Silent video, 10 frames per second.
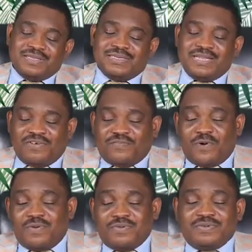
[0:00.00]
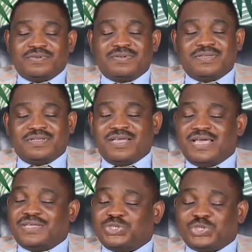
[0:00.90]
Therefore,
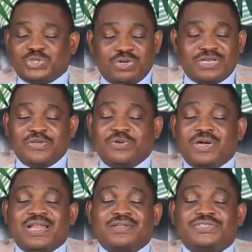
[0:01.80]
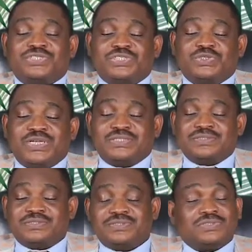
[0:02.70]
ensure that you don't allow these children
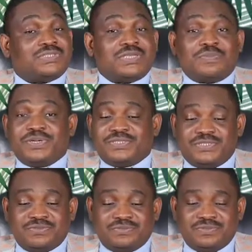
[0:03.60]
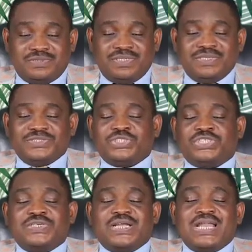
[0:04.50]
to separate you.
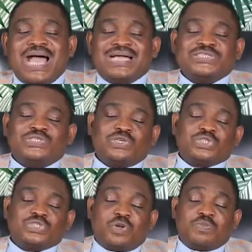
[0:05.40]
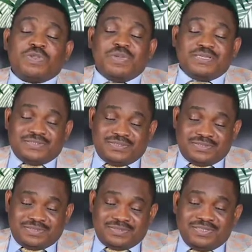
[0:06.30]
Children are just supplements.
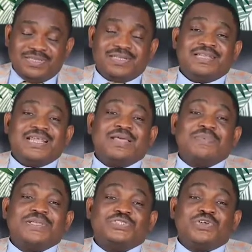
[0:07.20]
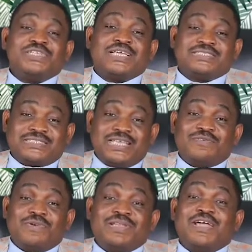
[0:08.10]
Let them enjoy their stay
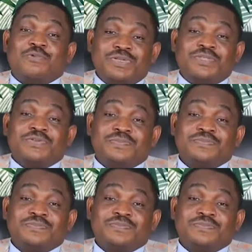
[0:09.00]
when they are with you.